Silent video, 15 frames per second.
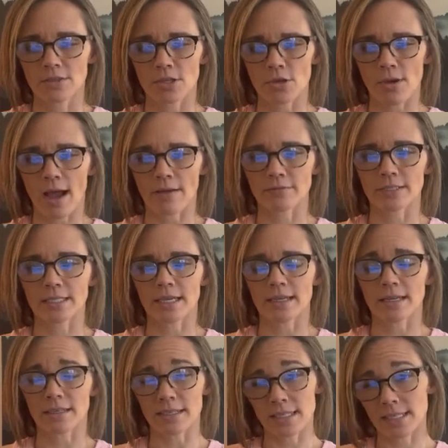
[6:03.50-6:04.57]
that you have to get
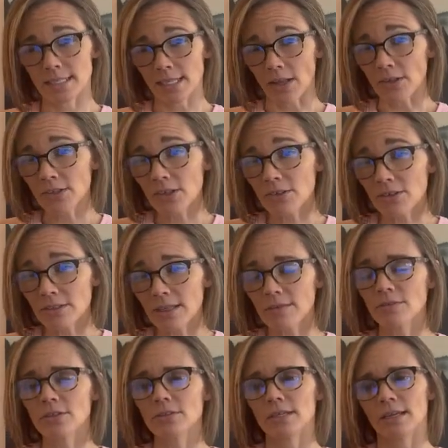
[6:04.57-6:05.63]
at a cellular
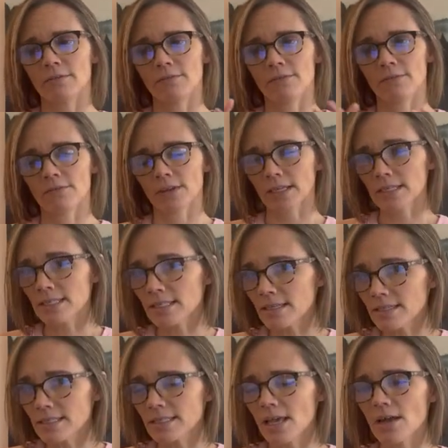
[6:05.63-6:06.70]
level and fix the
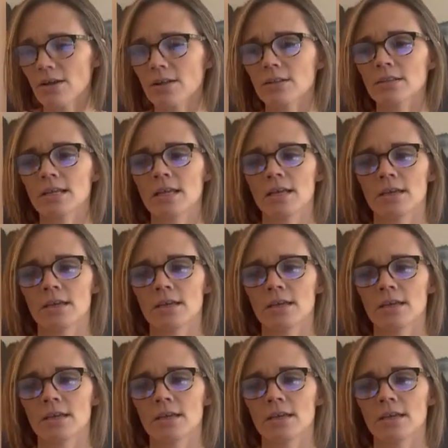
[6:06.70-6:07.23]
cell